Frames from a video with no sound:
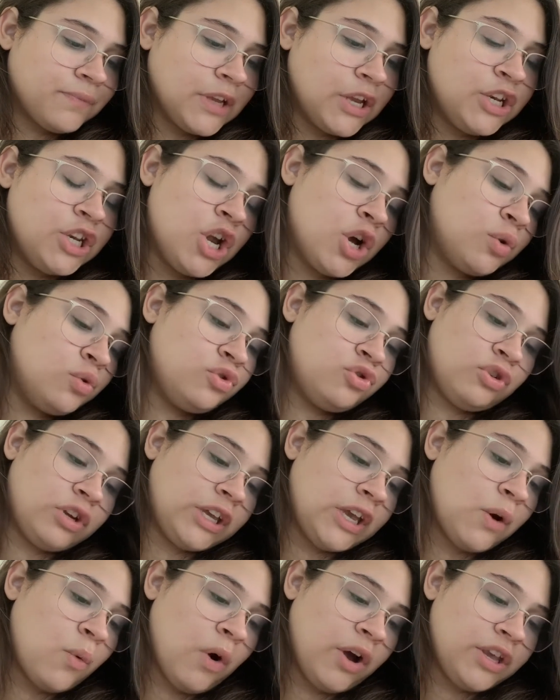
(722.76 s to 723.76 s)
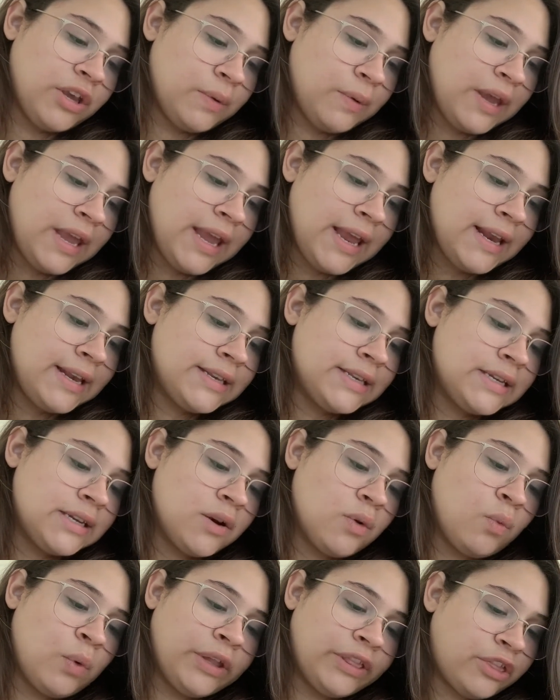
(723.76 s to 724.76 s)
No drinking while you eat.
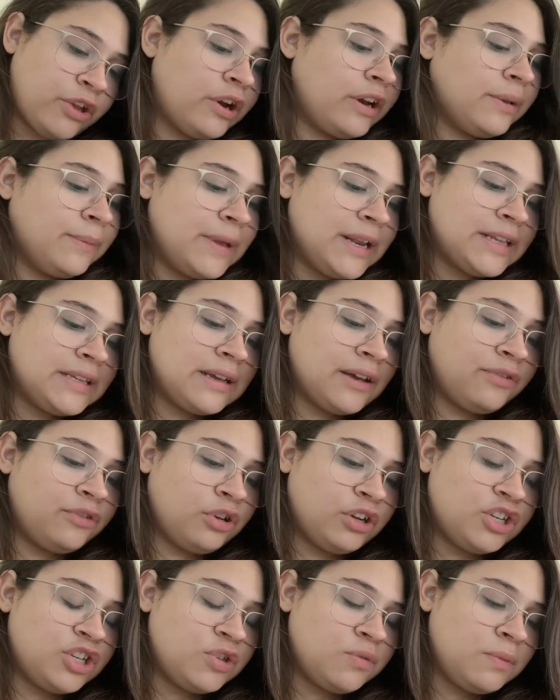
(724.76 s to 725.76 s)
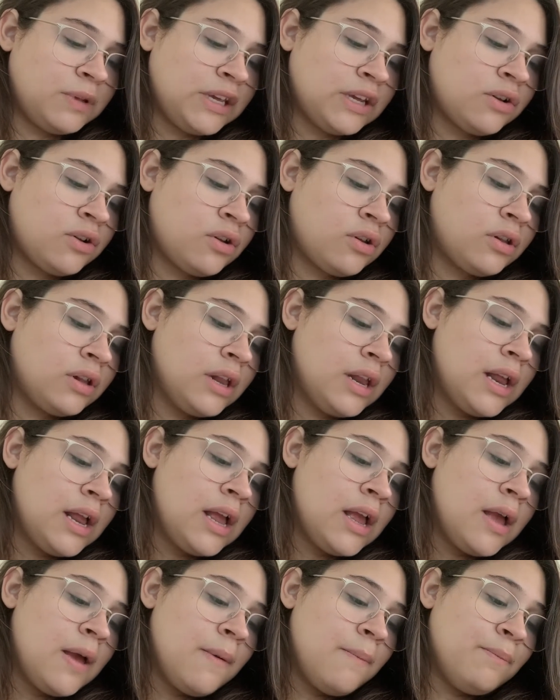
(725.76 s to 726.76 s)
Wait 30 minutes after each meal.
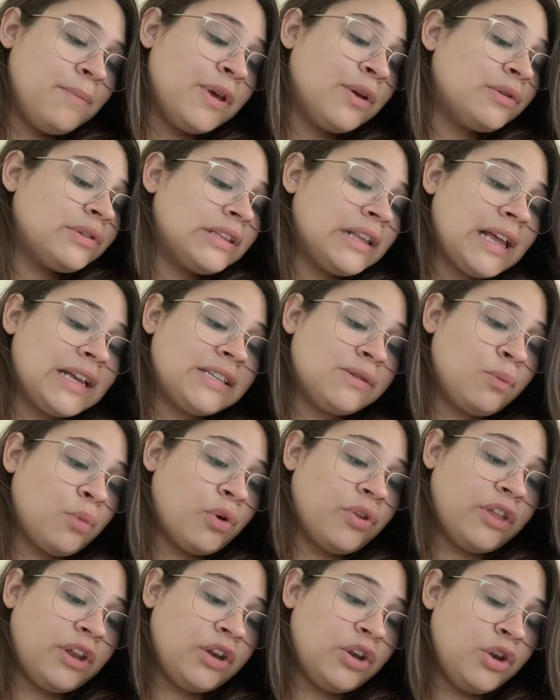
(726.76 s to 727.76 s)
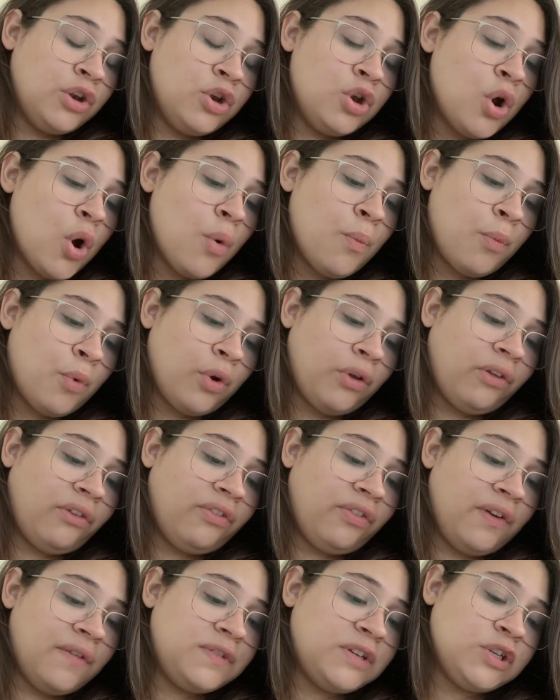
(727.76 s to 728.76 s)
Meals last no more than
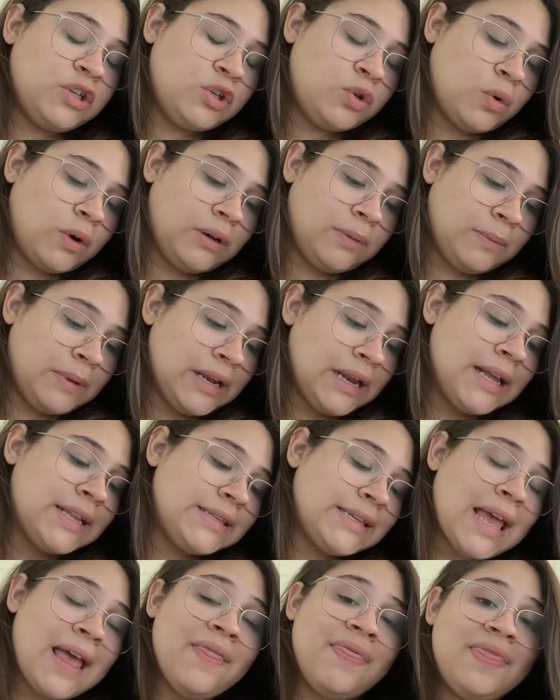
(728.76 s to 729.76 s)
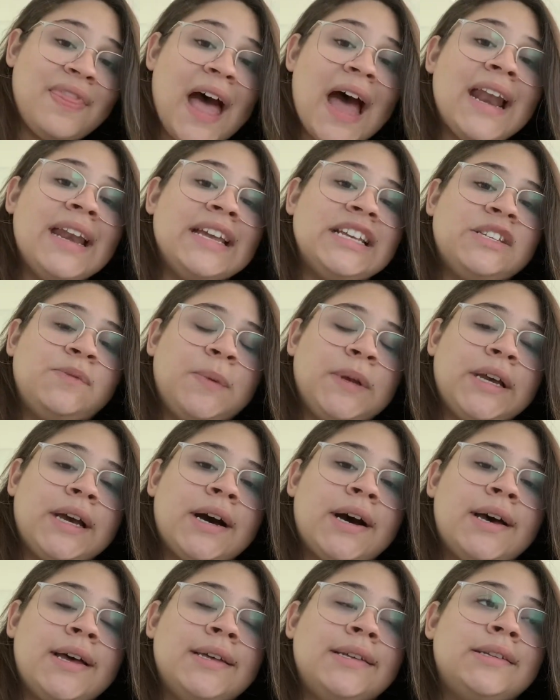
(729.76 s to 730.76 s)
15 to 20 minutes. And that is
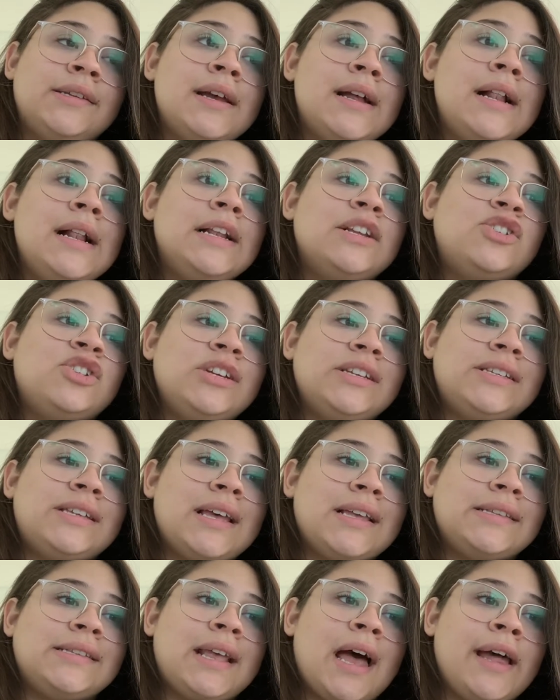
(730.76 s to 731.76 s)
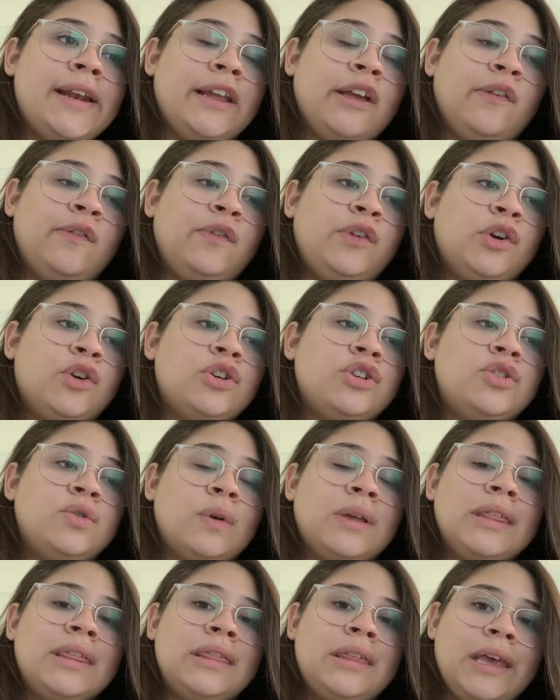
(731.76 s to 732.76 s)
because she says that if you're
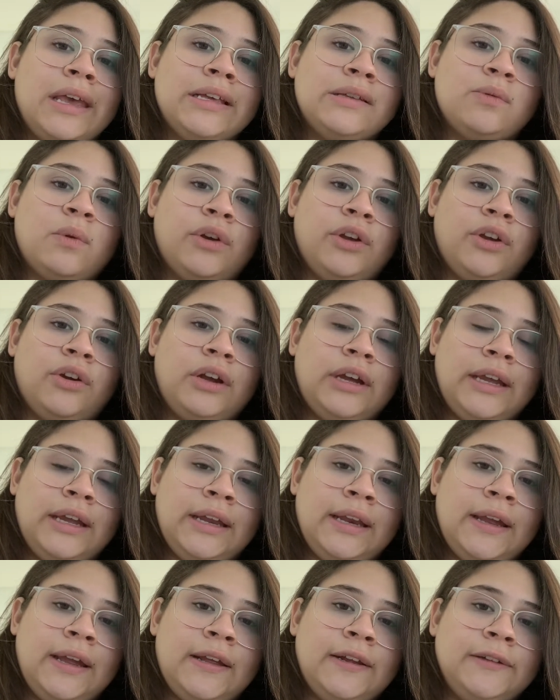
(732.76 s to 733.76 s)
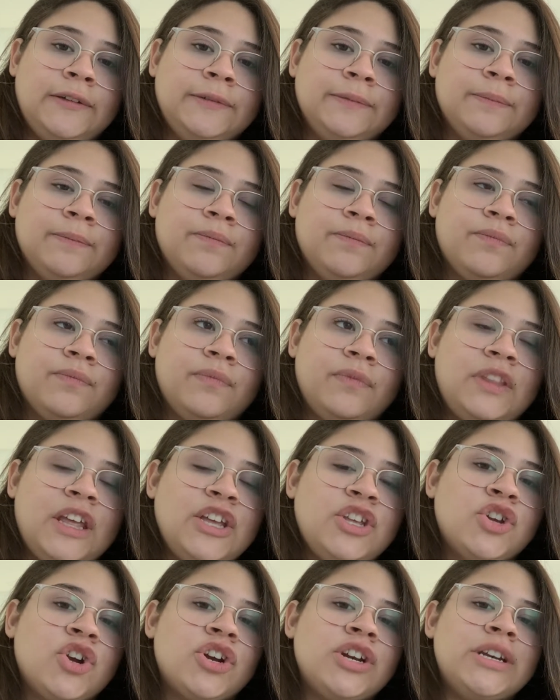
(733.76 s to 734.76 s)
doing things while you're eating,
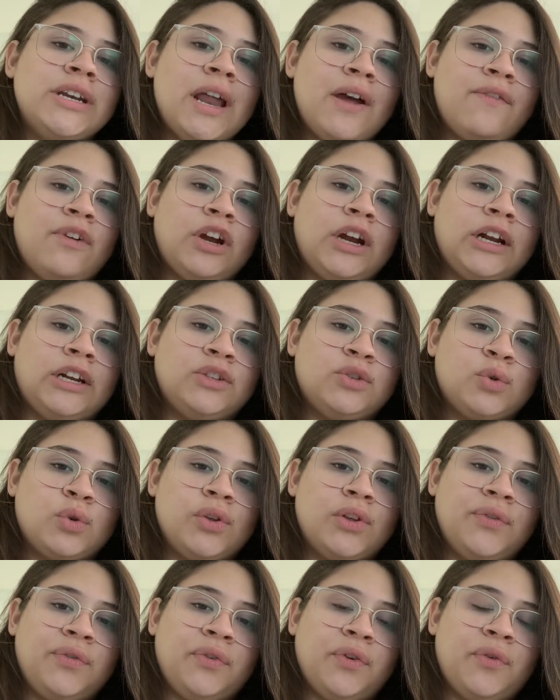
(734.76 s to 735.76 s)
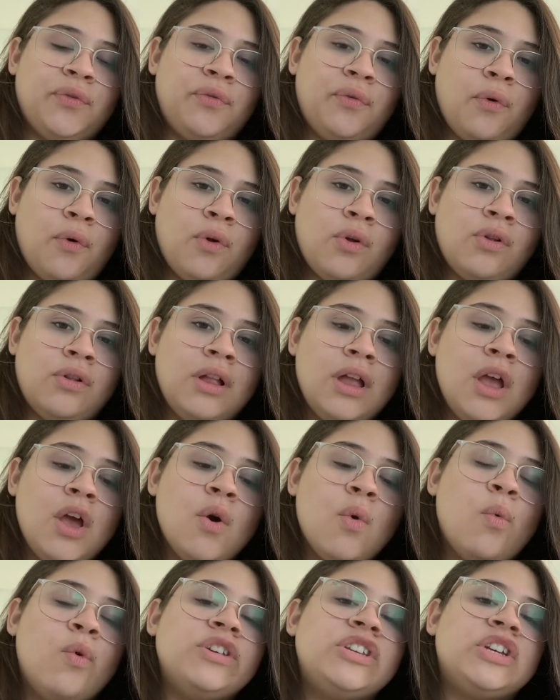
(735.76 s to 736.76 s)
then you're never going to truly feel full,
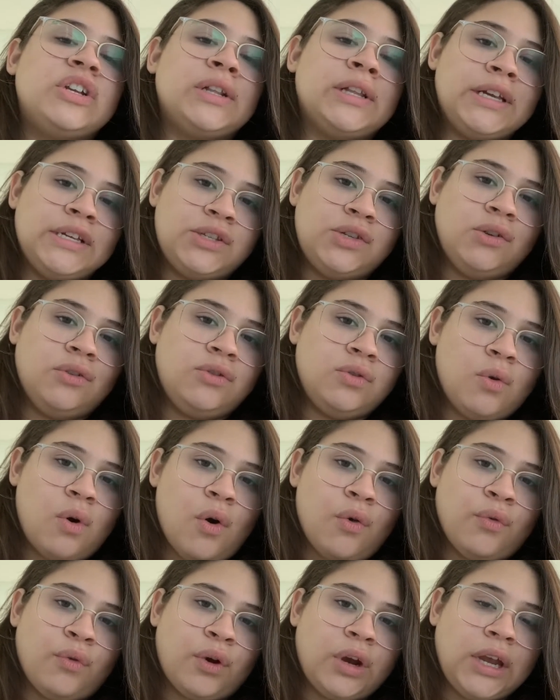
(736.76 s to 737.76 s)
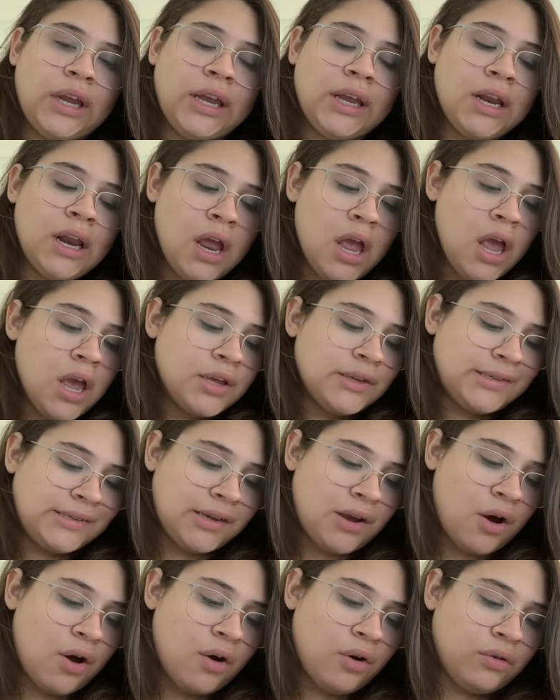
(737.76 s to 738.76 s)
which leads you to overeat.
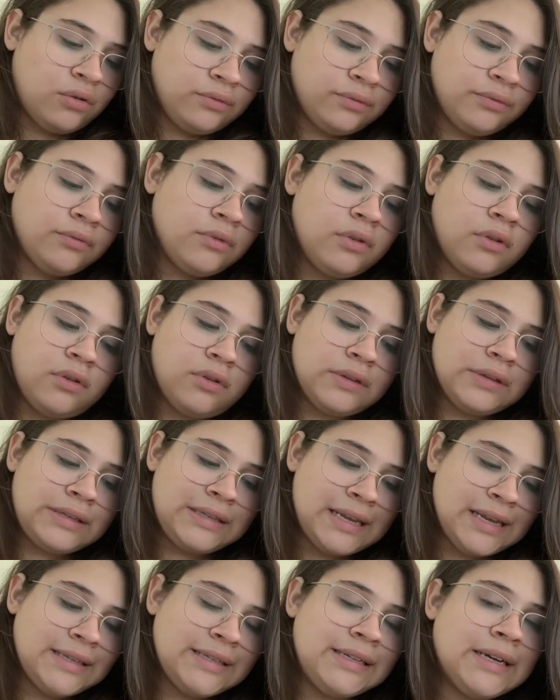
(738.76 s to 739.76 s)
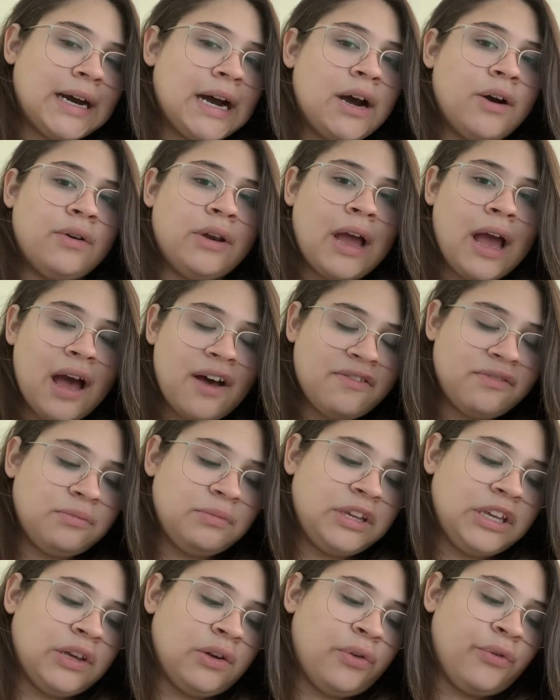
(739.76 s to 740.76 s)
So sit down, have a
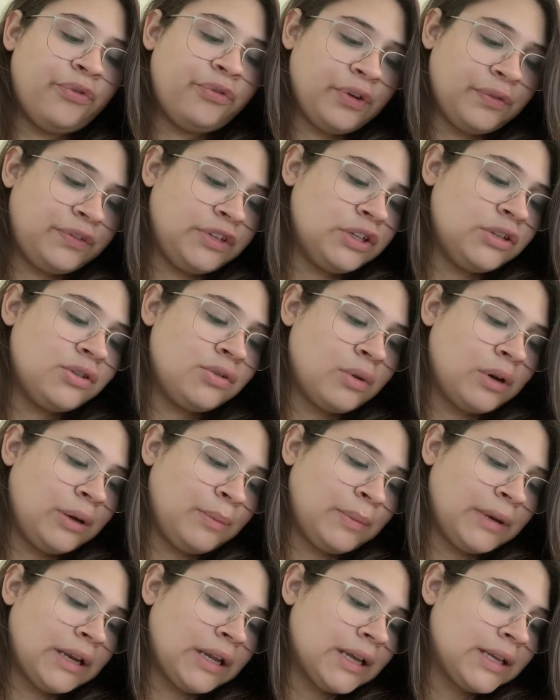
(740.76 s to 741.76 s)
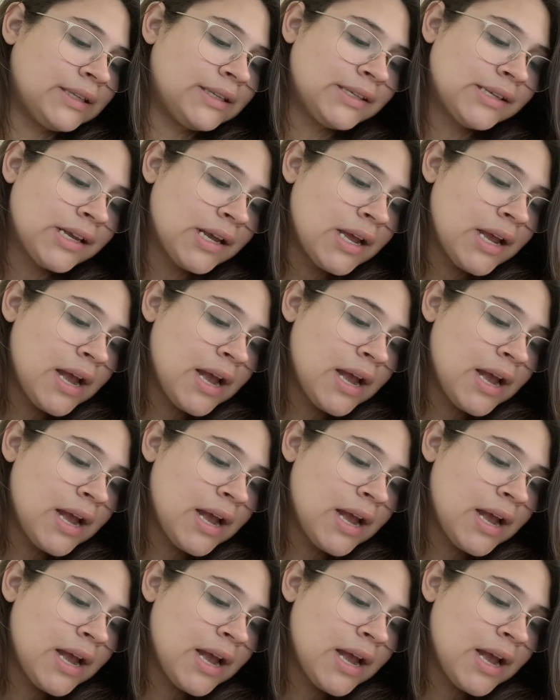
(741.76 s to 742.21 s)
meal, 15 to 20 minutes.